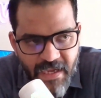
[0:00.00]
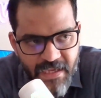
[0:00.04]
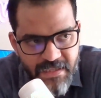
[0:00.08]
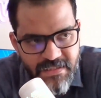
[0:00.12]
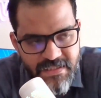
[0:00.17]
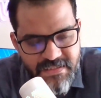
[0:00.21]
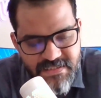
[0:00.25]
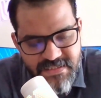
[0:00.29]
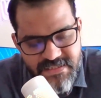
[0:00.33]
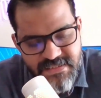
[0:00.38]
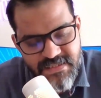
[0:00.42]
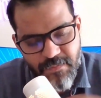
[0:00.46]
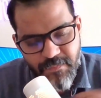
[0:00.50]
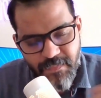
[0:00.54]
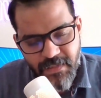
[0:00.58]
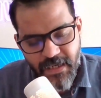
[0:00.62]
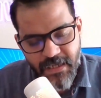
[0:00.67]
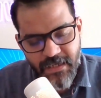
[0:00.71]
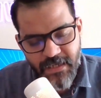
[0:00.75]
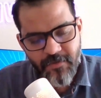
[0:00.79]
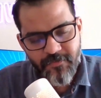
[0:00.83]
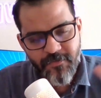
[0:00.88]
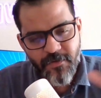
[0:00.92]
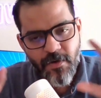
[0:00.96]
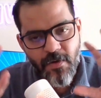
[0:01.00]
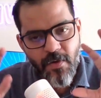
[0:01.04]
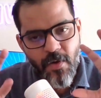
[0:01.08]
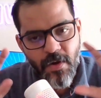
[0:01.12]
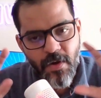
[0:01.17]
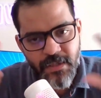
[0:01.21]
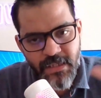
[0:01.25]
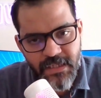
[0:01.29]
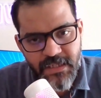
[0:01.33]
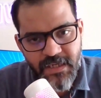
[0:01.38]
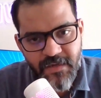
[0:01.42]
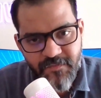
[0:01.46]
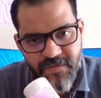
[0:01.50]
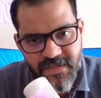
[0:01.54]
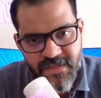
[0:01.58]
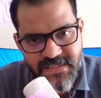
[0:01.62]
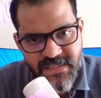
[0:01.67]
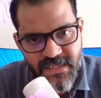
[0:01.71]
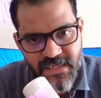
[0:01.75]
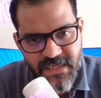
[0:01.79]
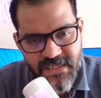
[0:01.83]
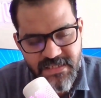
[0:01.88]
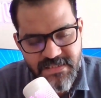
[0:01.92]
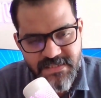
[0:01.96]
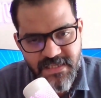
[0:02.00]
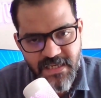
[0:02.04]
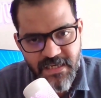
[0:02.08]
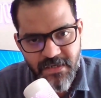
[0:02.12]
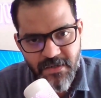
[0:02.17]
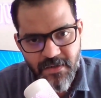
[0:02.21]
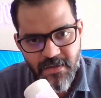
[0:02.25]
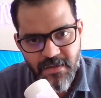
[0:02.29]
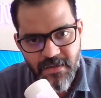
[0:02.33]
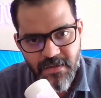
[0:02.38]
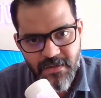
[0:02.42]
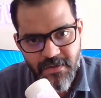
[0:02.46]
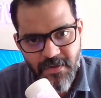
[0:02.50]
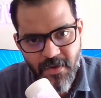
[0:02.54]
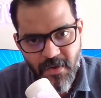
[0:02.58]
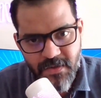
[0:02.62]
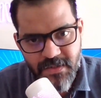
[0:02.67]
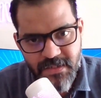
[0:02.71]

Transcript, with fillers: and this is some kind of a cognitive dissonance that uh,